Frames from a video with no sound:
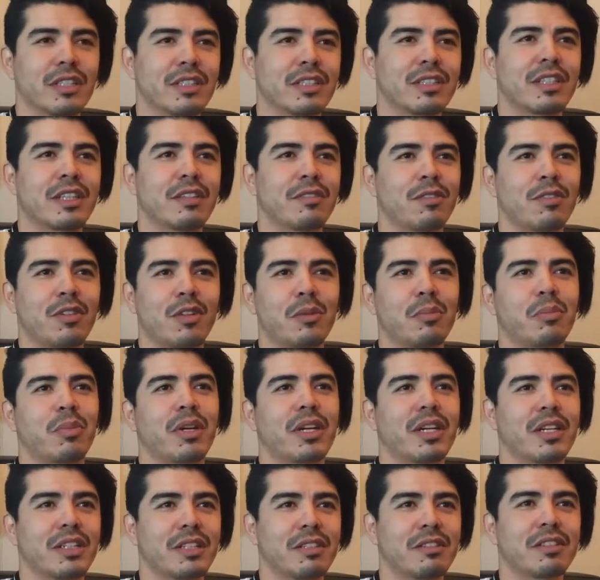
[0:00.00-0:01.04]
have a very
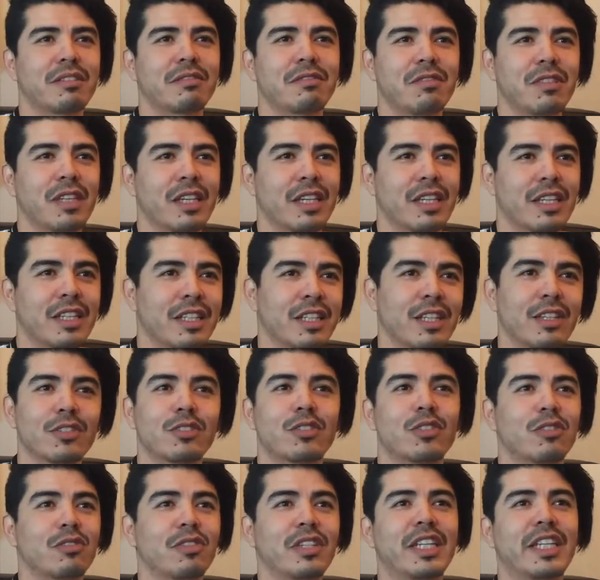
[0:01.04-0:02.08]
proud
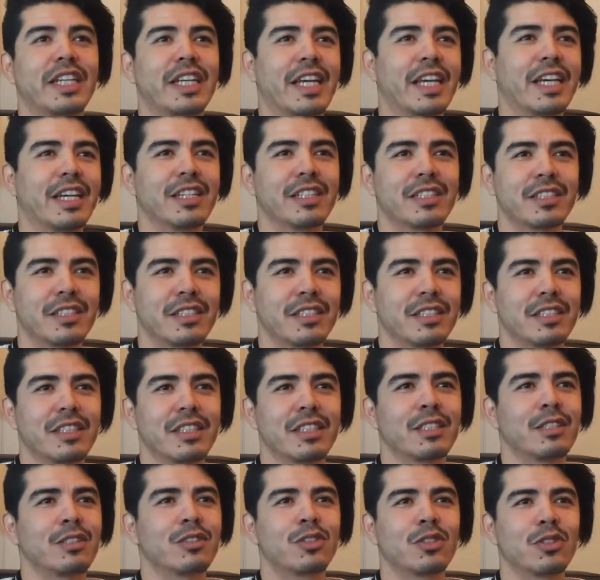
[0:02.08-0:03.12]
culture of eating out and
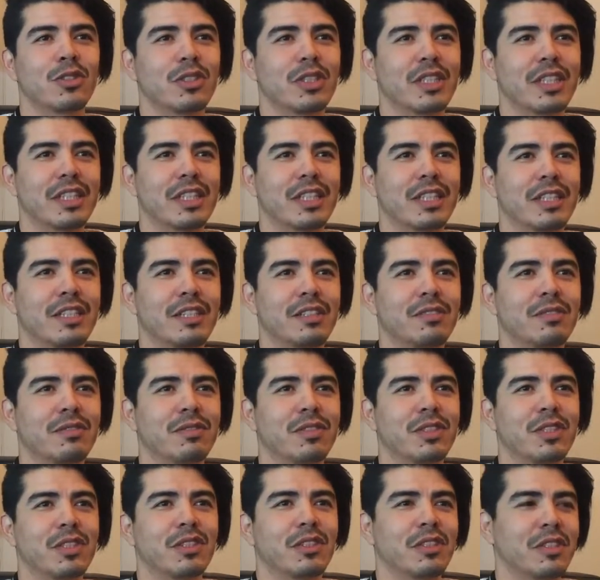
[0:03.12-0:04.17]
enjoying
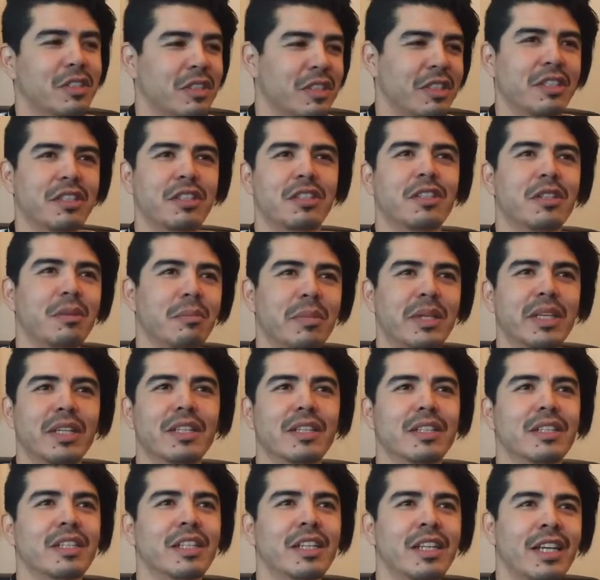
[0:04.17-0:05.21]
the
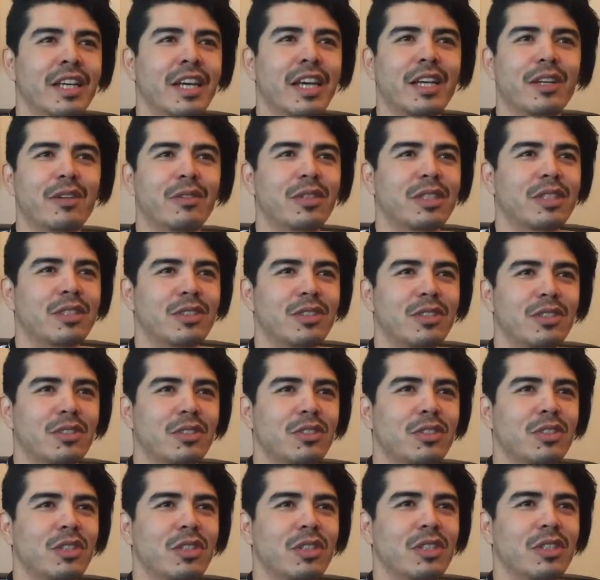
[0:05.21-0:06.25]
meal at a restaurant.
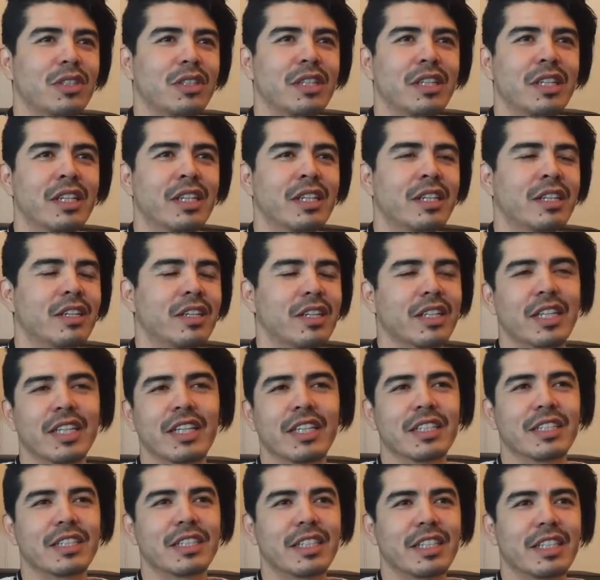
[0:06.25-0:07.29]
So I
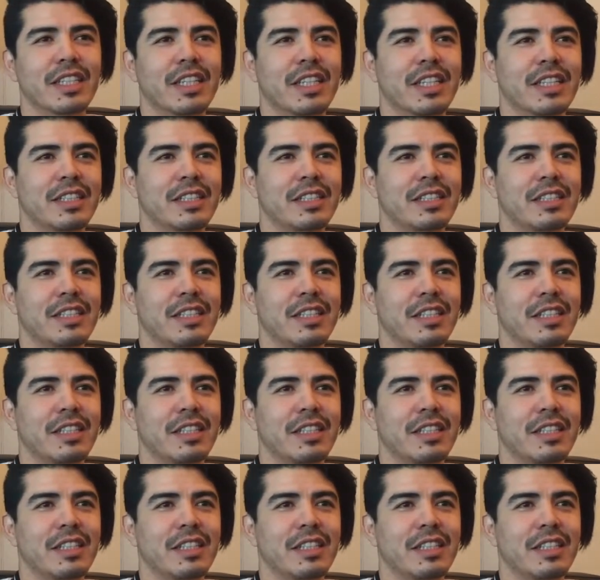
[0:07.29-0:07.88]
can't see that